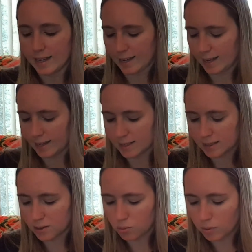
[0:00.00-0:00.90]

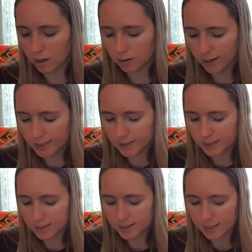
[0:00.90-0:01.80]
And while I
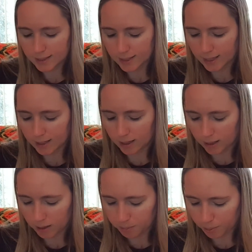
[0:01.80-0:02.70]
did set that
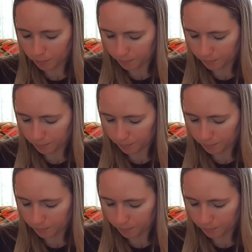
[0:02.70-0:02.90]
up